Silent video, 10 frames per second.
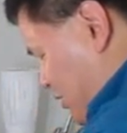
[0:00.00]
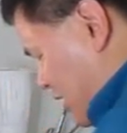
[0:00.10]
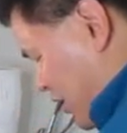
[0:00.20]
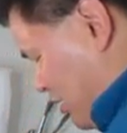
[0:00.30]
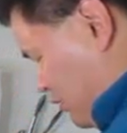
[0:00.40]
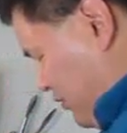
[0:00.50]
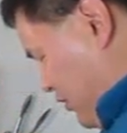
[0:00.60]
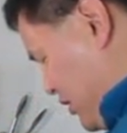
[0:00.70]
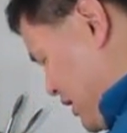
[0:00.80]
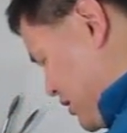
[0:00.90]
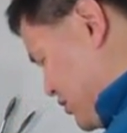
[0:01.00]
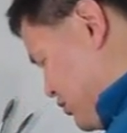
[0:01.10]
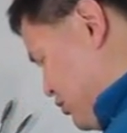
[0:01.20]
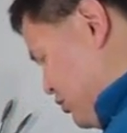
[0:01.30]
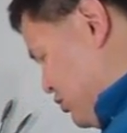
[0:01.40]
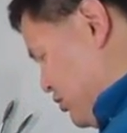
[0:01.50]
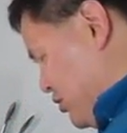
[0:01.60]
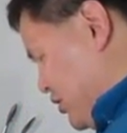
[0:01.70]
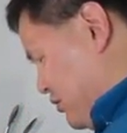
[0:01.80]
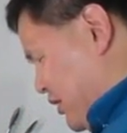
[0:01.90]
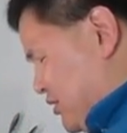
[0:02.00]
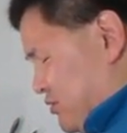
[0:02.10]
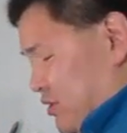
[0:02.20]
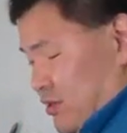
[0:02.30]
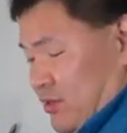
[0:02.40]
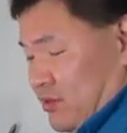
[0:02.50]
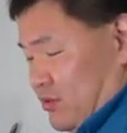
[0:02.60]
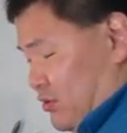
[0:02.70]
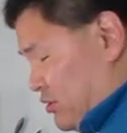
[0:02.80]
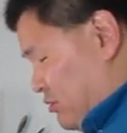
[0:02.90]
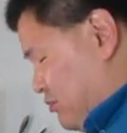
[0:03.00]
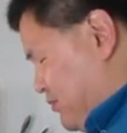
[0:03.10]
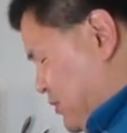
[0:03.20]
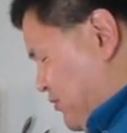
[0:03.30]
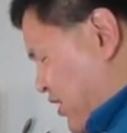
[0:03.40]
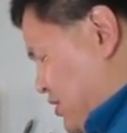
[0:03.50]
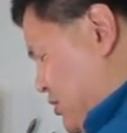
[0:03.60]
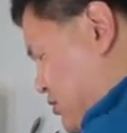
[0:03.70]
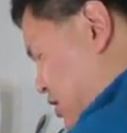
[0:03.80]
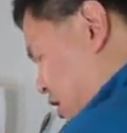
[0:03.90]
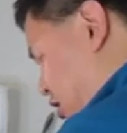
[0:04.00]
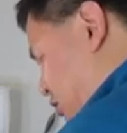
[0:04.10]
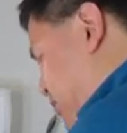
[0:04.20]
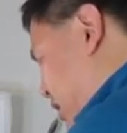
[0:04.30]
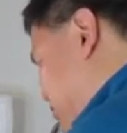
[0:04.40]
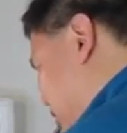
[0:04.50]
Now, if I was at school, in a restaurant, or some fancy hotel, I'd